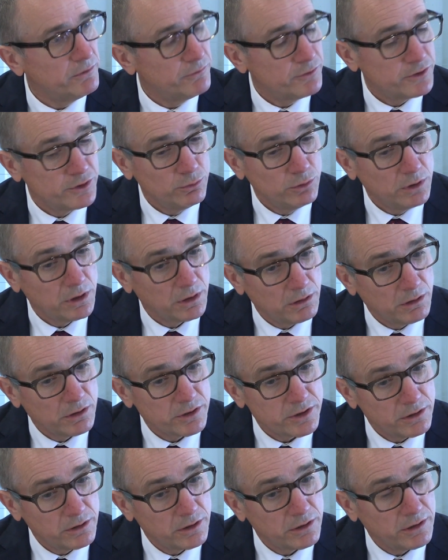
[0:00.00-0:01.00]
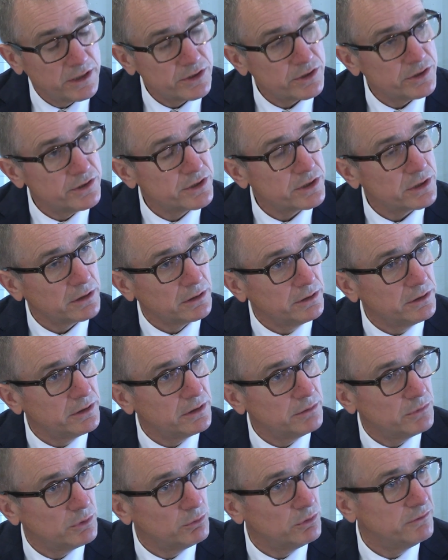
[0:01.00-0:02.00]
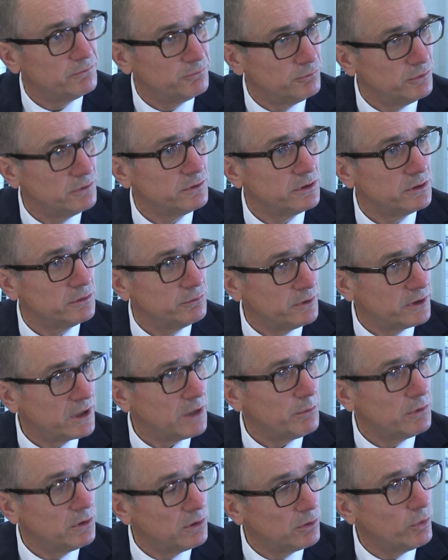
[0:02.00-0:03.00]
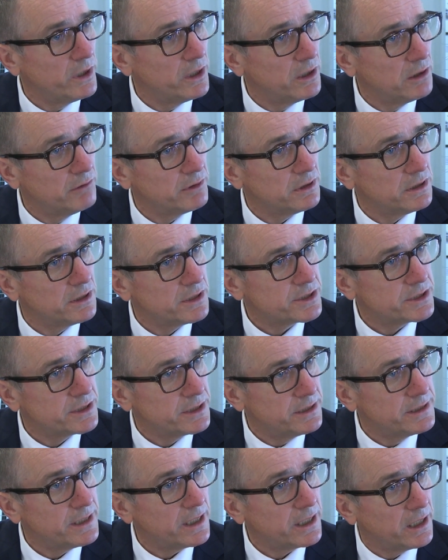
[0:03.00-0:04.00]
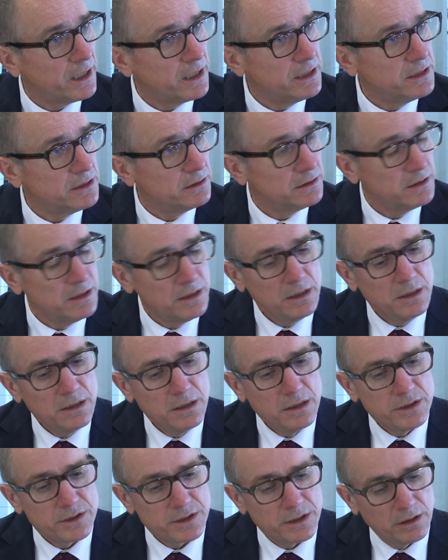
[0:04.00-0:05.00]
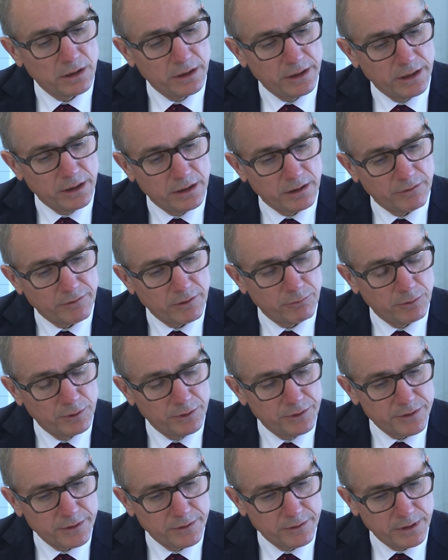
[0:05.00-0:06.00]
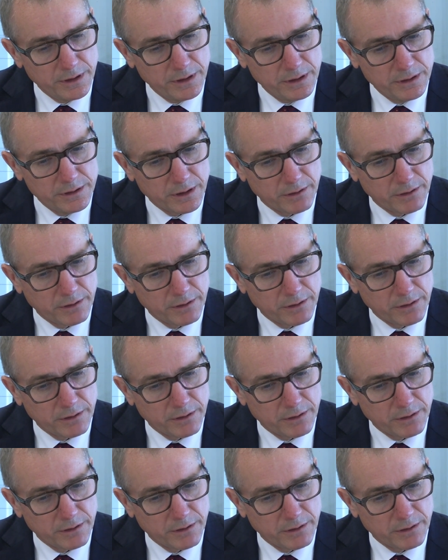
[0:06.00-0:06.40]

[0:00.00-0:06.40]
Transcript: We've still got a lot of lessons to learn, but we've come a long way over the last decade. And certainly, and I've offered to the